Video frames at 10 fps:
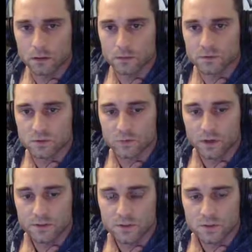So
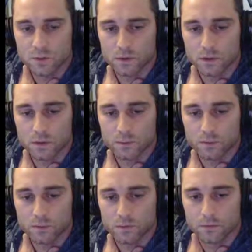blinds just went up.
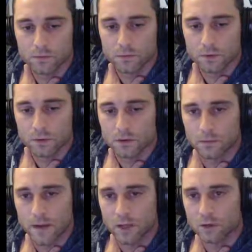
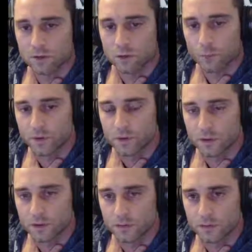I could open
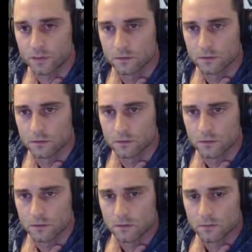here,
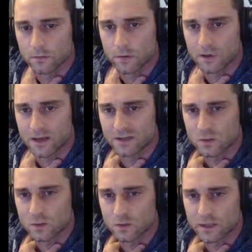but I
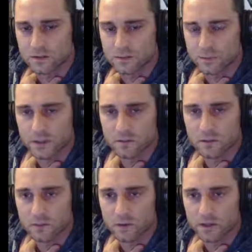don't like this player in the
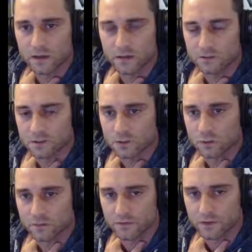big blind. I think they're going to
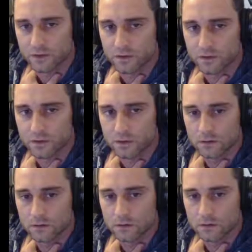over defend,
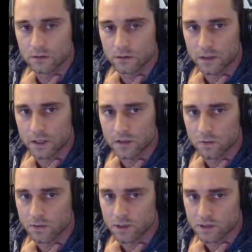and I don't
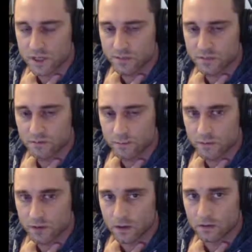want to get jammed on from
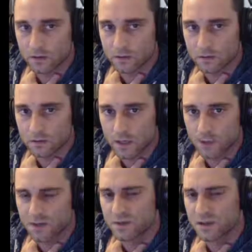behind. I don't
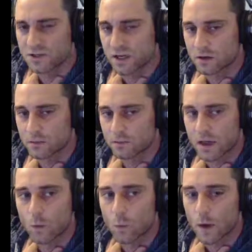think I'm going to get jammed on
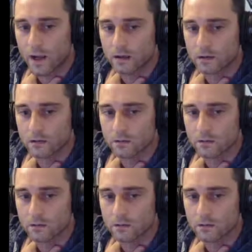that wide.